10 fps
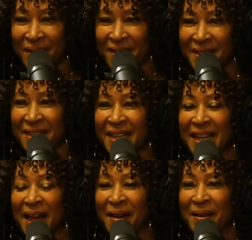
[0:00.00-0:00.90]
artist
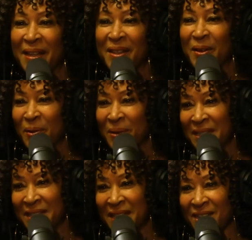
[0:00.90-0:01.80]
in the
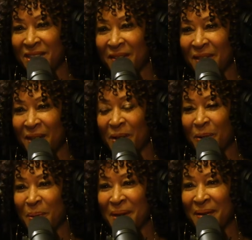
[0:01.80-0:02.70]
early stages of their
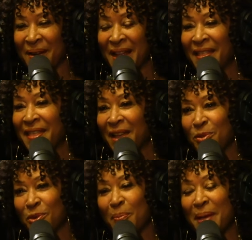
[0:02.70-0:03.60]
career,
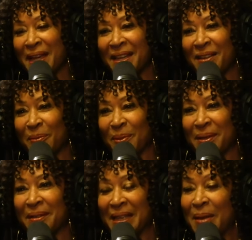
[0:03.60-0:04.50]
that's when you're making a
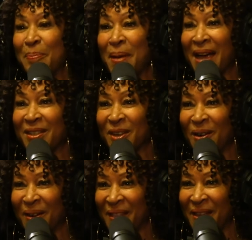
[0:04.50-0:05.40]
real impact
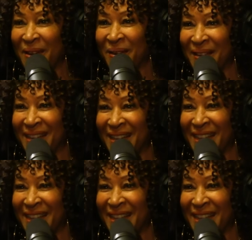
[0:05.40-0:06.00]
on their